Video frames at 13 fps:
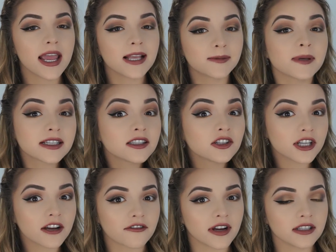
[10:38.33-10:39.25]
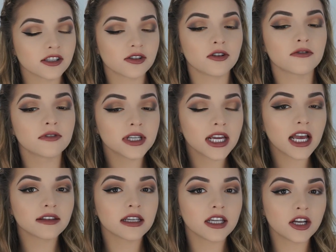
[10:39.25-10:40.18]
It's because they're different. So you really
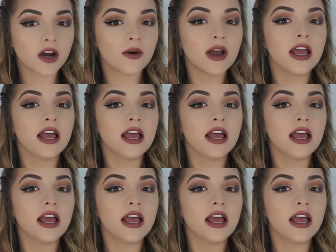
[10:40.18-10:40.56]
have to, you know,